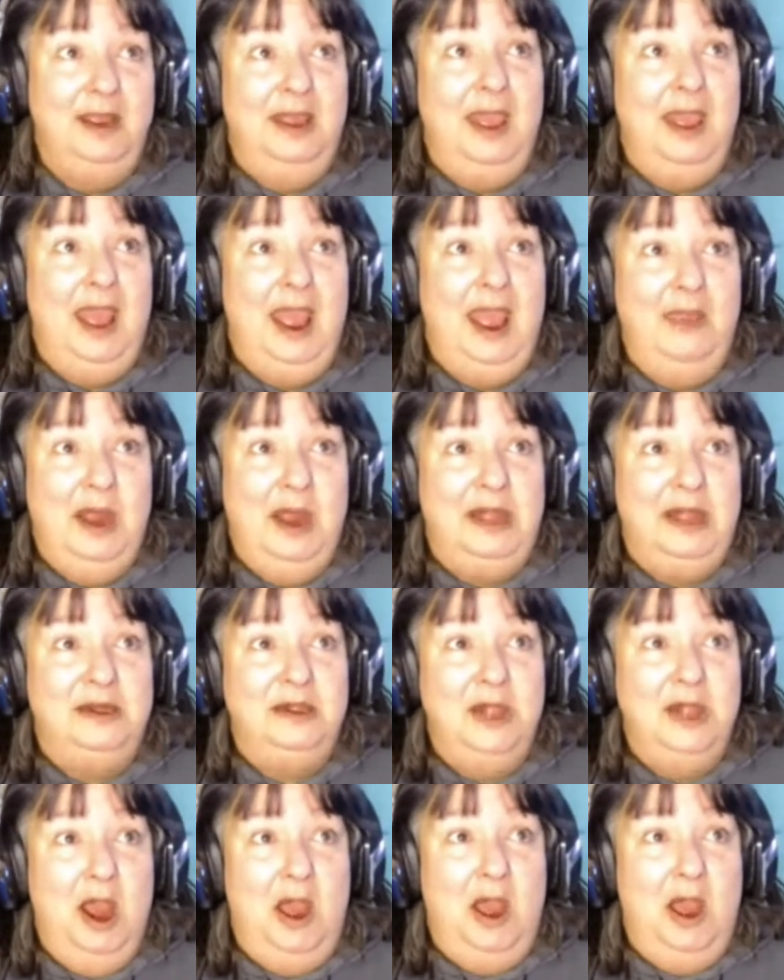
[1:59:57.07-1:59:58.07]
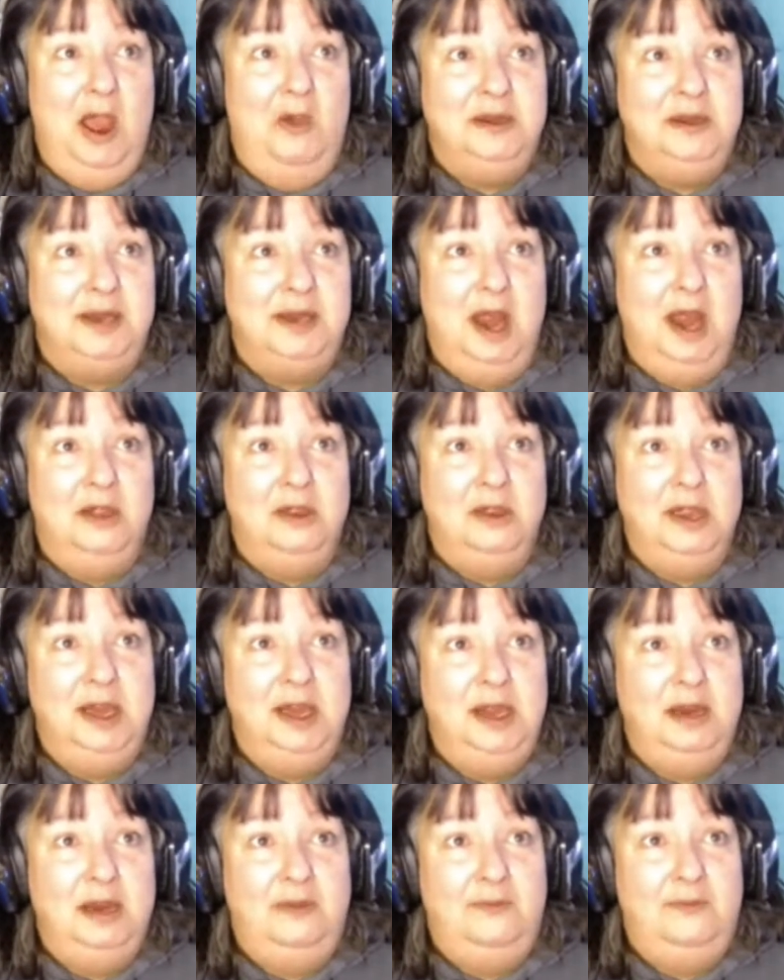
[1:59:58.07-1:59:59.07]
I want to know. It's
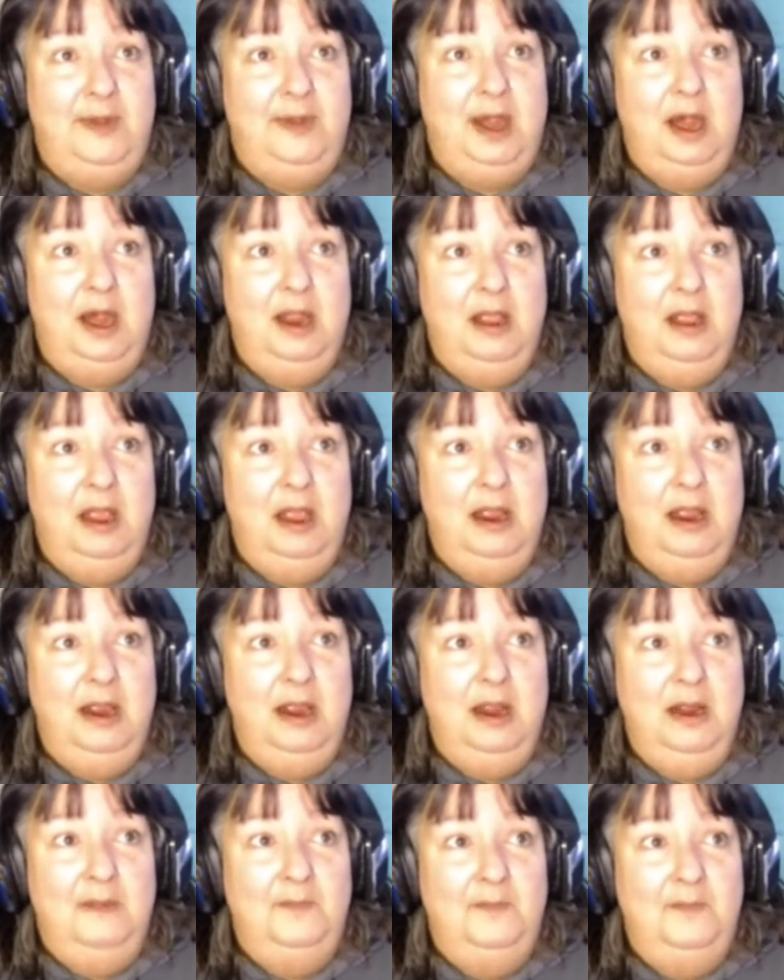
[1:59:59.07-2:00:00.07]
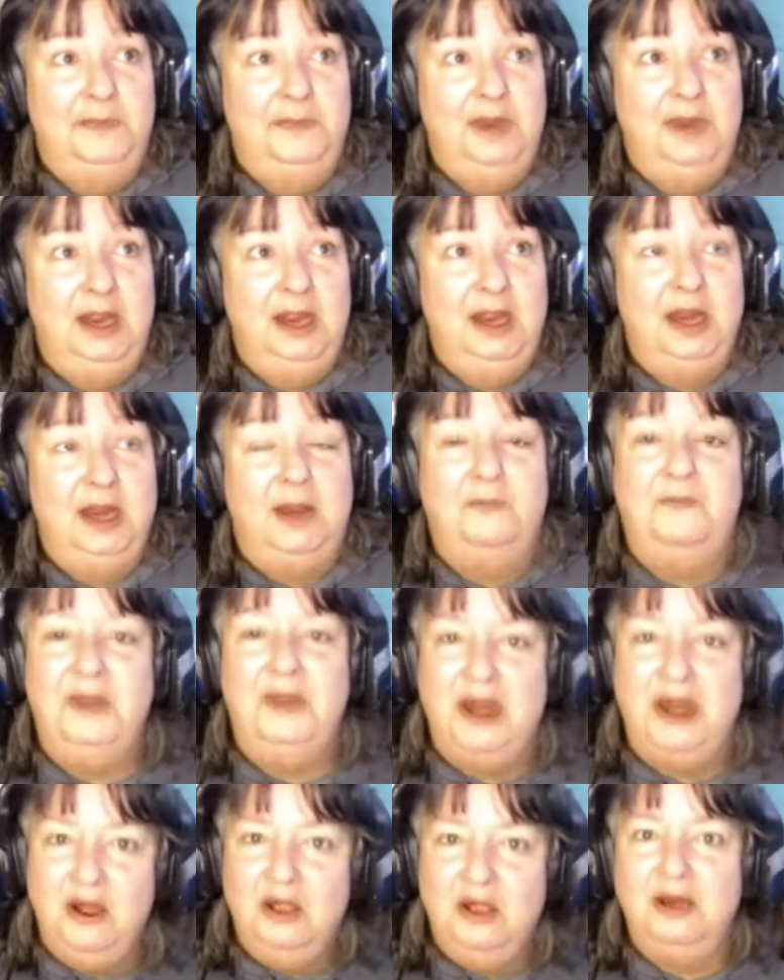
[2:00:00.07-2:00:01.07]
underneath, it's
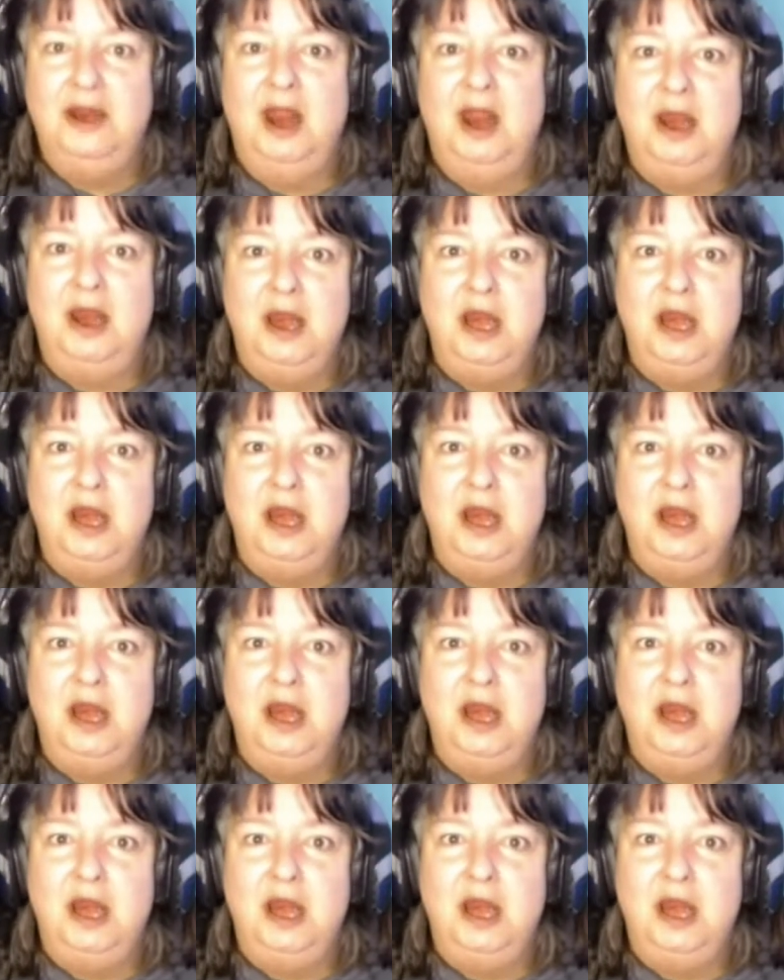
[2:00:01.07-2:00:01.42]
bigger than the